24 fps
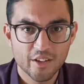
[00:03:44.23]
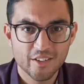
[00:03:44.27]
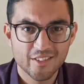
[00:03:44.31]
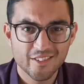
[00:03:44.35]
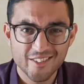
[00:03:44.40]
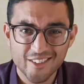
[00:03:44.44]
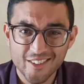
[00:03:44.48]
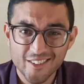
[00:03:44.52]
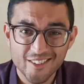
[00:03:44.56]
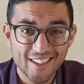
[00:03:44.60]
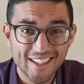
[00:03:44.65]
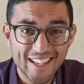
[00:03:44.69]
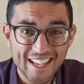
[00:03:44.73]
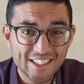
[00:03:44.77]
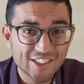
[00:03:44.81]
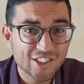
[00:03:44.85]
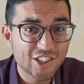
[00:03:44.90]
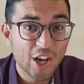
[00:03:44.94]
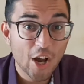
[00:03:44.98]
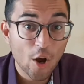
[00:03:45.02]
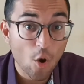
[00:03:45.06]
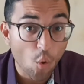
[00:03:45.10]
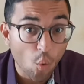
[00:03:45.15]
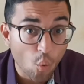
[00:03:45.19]
Does
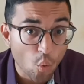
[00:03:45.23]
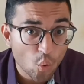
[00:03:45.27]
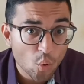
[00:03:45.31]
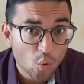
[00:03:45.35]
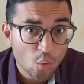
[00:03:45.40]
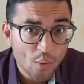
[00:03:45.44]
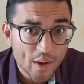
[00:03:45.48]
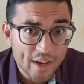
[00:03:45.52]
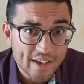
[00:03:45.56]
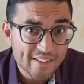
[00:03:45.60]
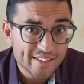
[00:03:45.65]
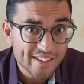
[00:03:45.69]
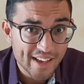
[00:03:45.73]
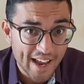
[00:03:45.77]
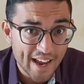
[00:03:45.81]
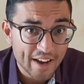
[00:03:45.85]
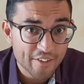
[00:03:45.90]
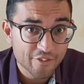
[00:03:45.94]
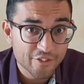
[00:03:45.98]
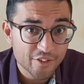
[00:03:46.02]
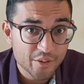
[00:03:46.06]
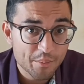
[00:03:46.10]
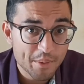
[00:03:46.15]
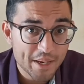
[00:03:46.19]
leisure always have
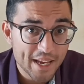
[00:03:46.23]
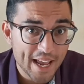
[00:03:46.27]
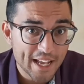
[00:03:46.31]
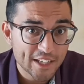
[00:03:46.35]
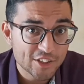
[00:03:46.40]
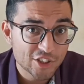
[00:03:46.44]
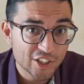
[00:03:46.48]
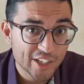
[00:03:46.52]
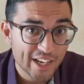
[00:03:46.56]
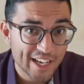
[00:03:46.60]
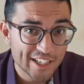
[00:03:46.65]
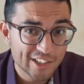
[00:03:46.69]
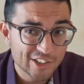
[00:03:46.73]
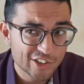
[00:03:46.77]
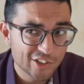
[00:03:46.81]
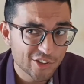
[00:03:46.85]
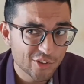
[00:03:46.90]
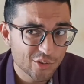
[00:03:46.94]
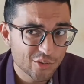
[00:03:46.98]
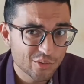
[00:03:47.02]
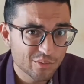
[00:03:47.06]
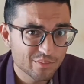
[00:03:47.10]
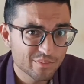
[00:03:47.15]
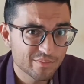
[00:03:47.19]
to be
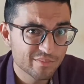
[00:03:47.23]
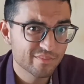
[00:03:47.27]
educational?